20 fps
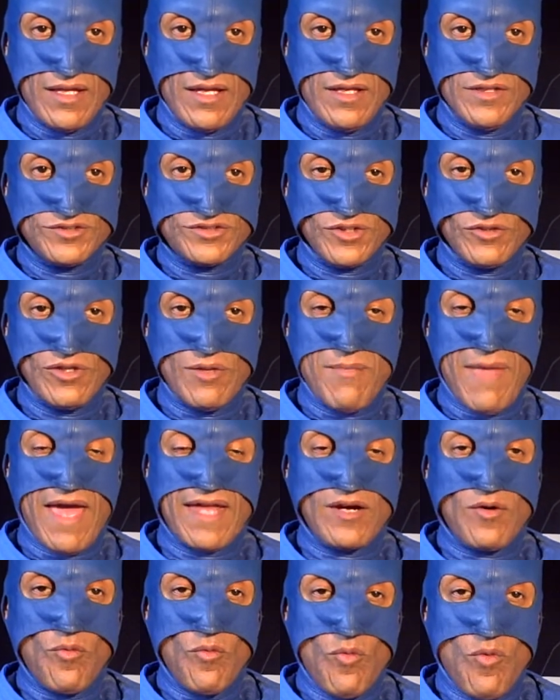So no
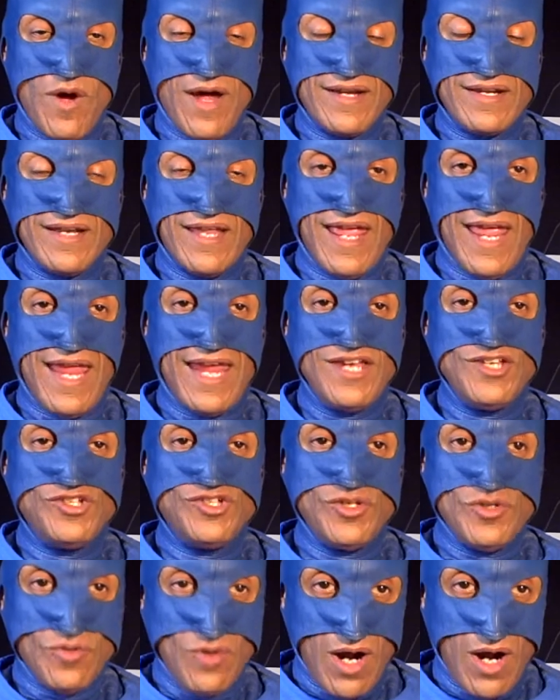matter what age you